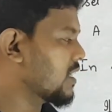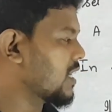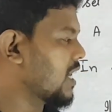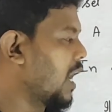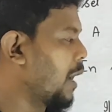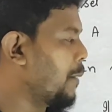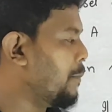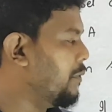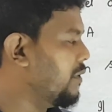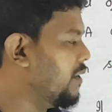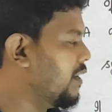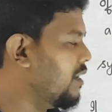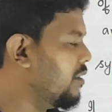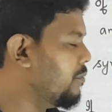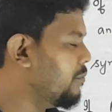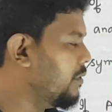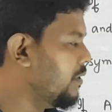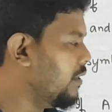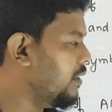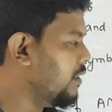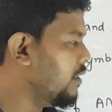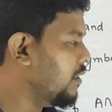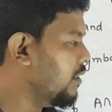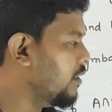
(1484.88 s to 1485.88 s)
capital
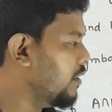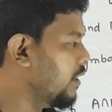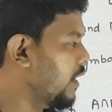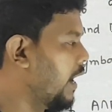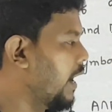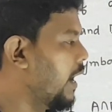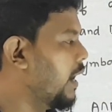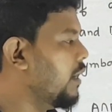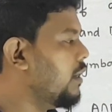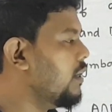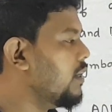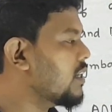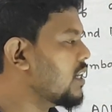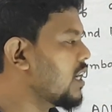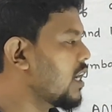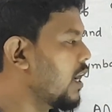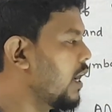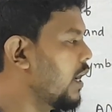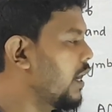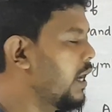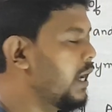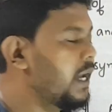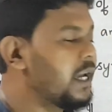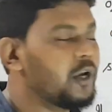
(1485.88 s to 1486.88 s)
B and
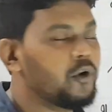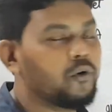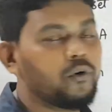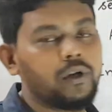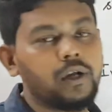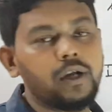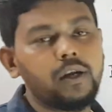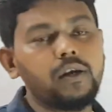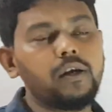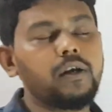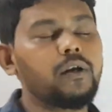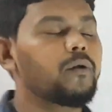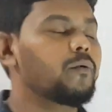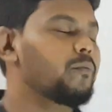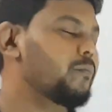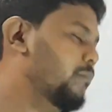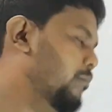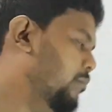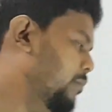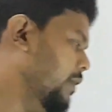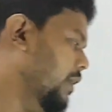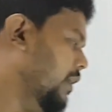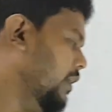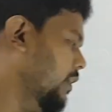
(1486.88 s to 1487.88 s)
A
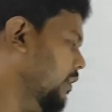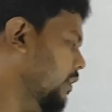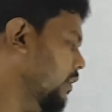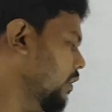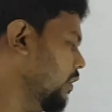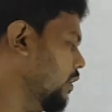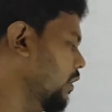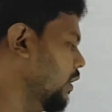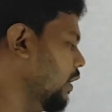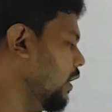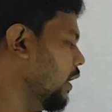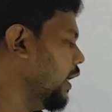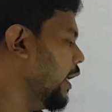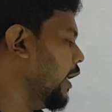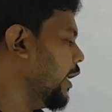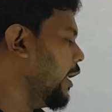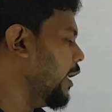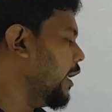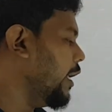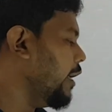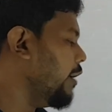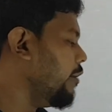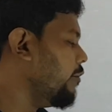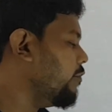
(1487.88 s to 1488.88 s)
union
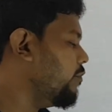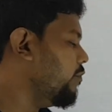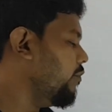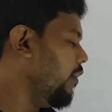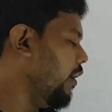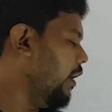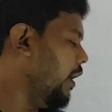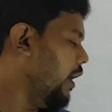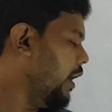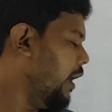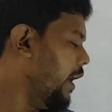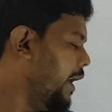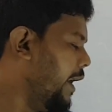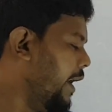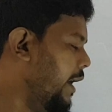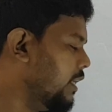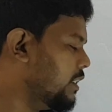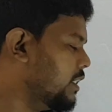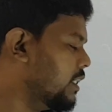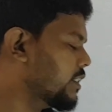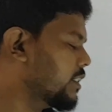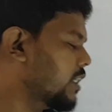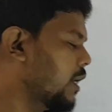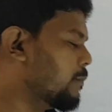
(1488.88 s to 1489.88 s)
B. If
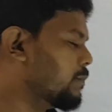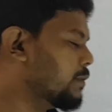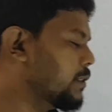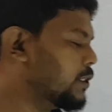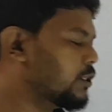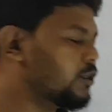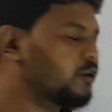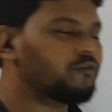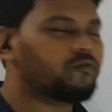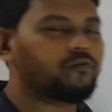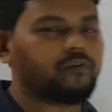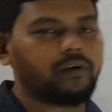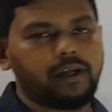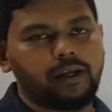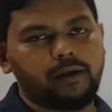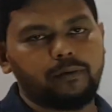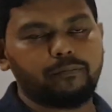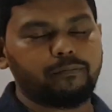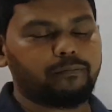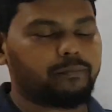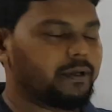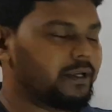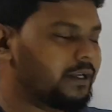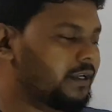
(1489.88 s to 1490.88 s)
A is a subset of
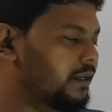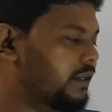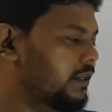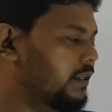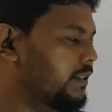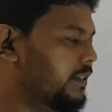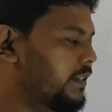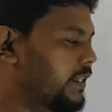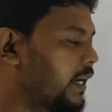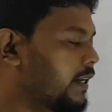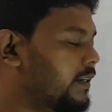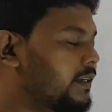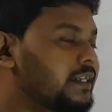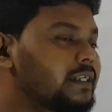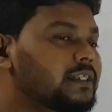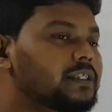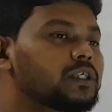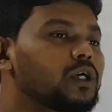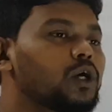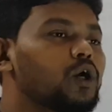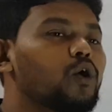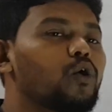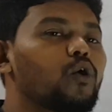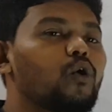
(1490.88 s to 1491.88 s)
B, that
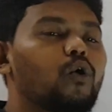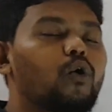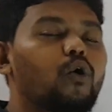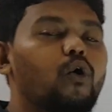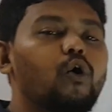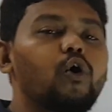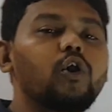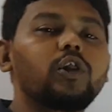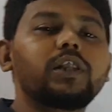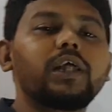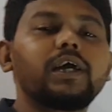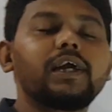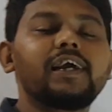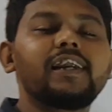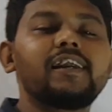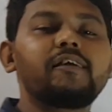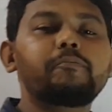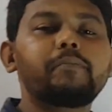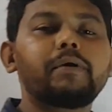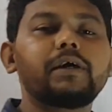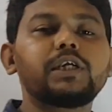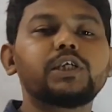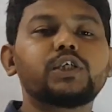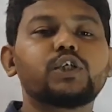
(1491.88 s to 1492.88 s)
is all the
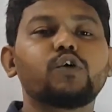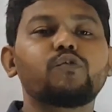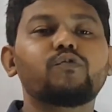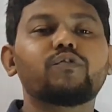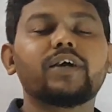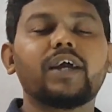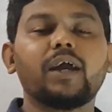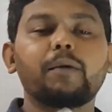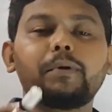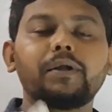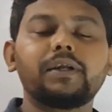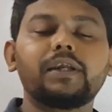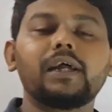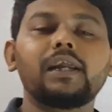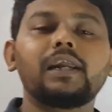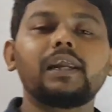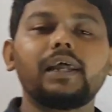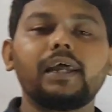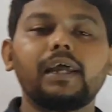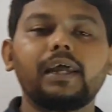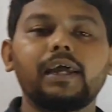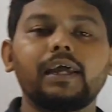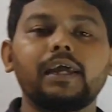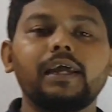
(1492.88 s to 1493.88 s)
elements of
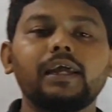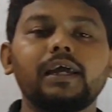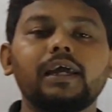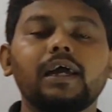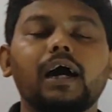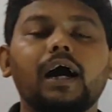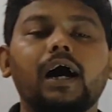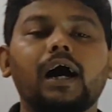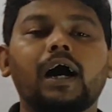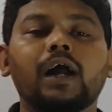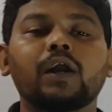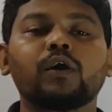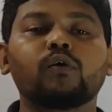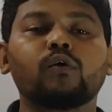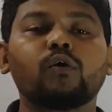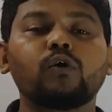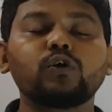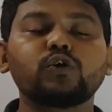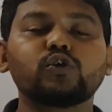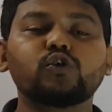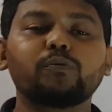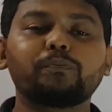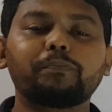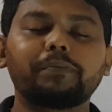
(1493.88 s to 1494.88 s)
capital A are
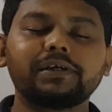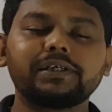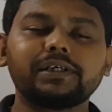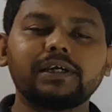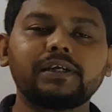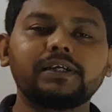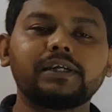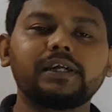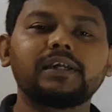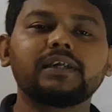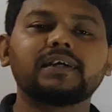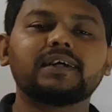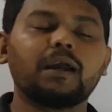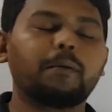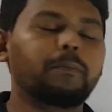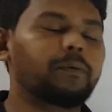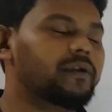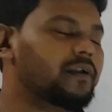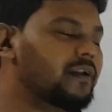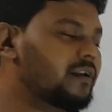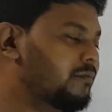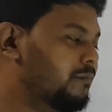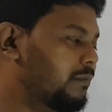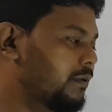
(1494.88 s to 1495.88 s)
also present in
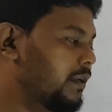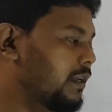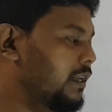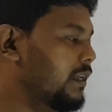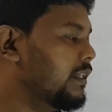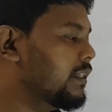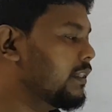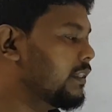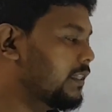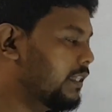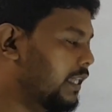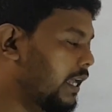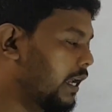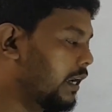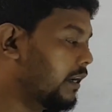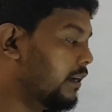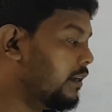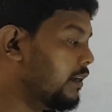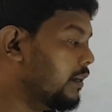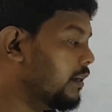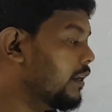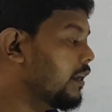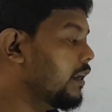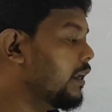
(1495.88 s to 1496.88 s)
capital B,
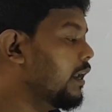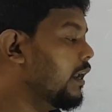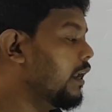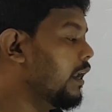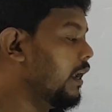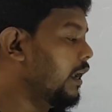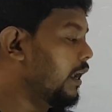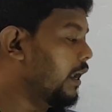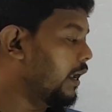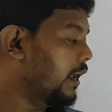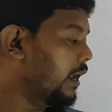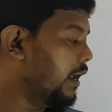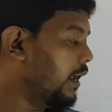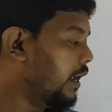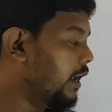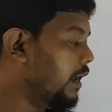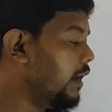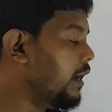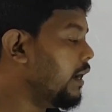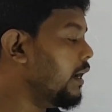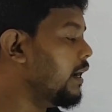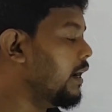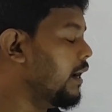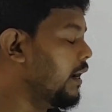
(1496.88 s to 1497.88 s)
then
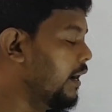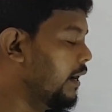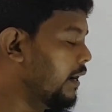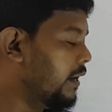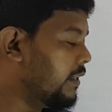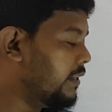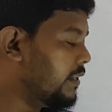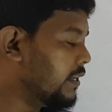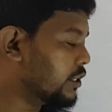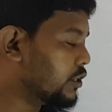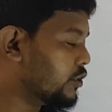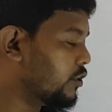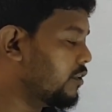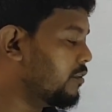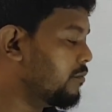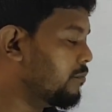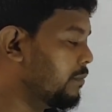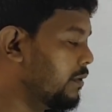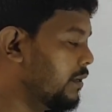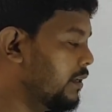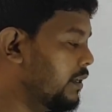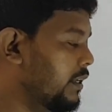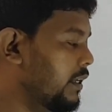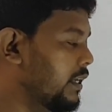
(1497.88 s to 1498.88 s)
A
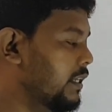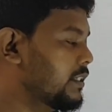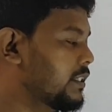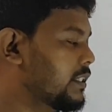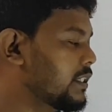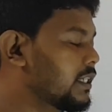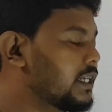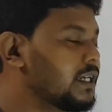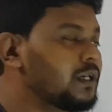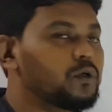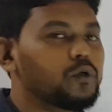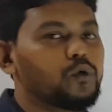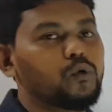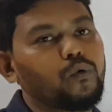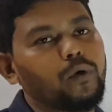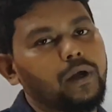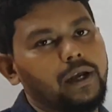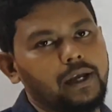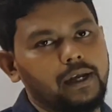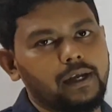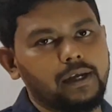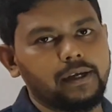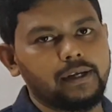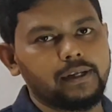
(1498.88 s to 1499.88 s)
intersection B is equal
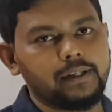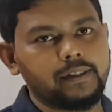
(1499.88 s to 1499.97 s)
to A,